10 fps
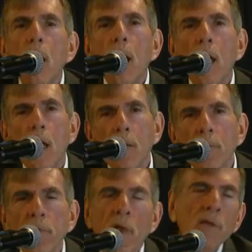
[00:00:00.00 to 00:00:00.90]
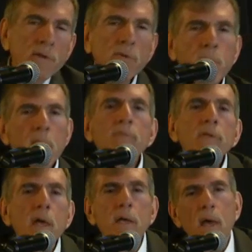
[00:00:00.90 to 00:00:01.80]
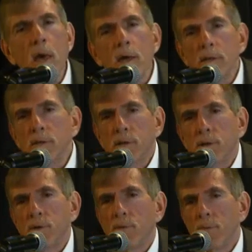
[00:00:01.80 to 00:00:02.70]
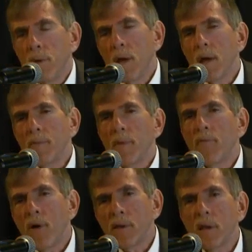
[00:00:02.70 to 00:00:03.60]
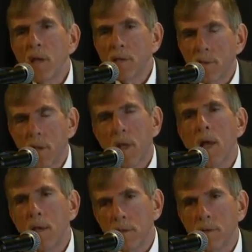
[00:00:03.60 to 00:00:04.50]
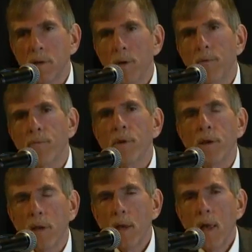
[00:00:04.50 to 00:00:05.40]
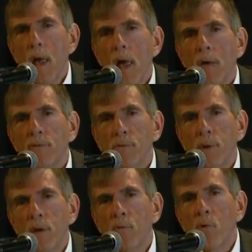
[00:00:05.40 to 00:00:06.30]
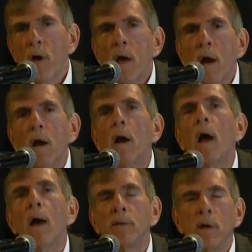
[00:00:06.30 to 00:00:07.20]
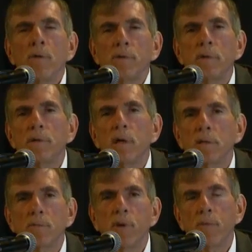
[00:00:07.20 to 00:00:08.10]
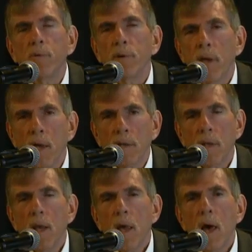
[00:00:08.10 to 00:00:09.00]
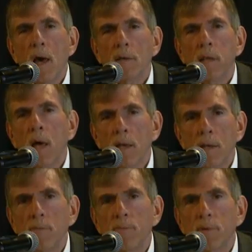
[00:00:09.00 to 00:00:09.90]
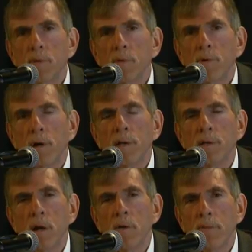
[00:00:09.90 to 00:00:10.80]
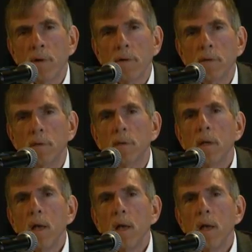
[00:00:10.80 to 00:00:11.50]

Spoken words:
But they'll do whatever they can to defend against the case, so you really have to be aware. I don't suggest people get ad litems or conservators.